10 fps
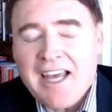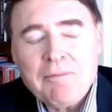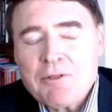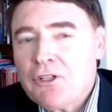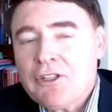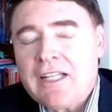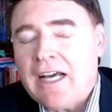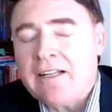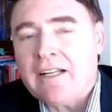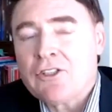Absolutely.
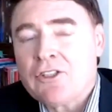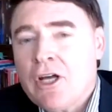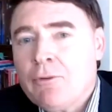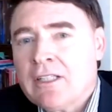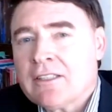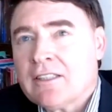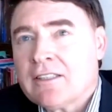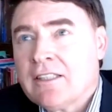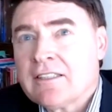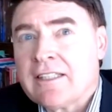And do you know what,
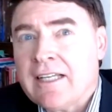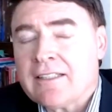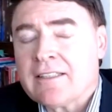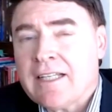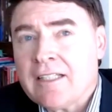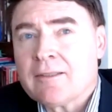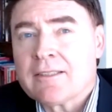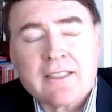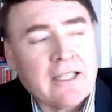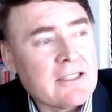Denise, that
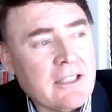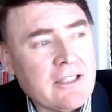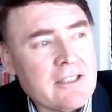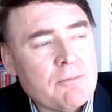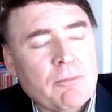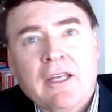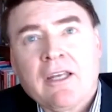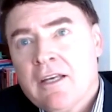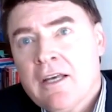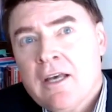excites
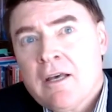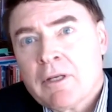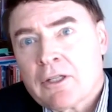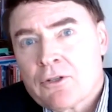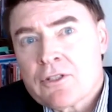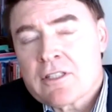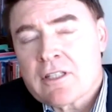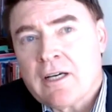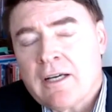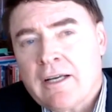me,
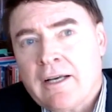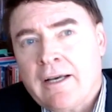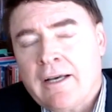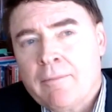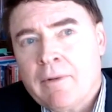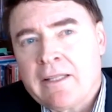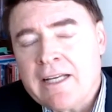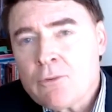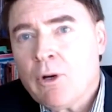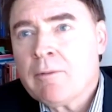because and
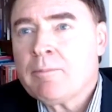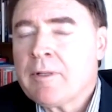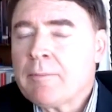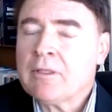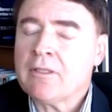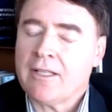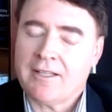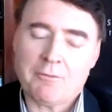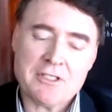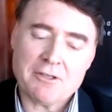that's why people, I
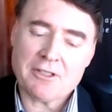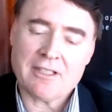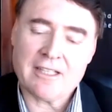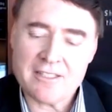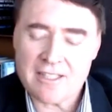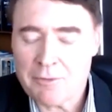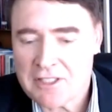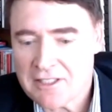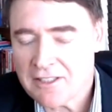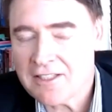was
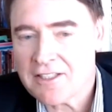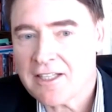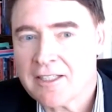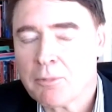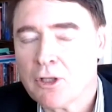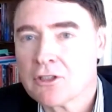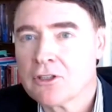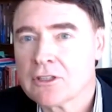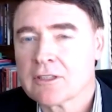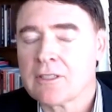yesterday in a
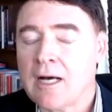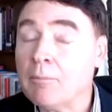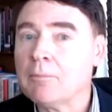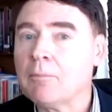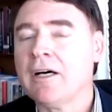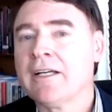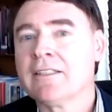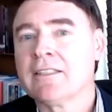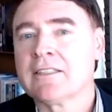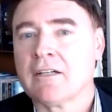podcast, Humble Mind
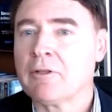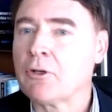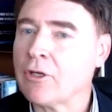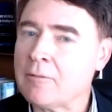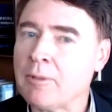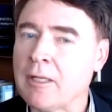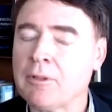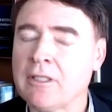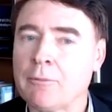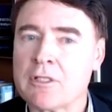and stuff, and you had
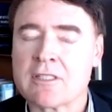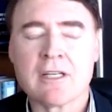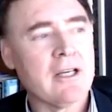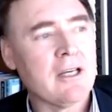people that was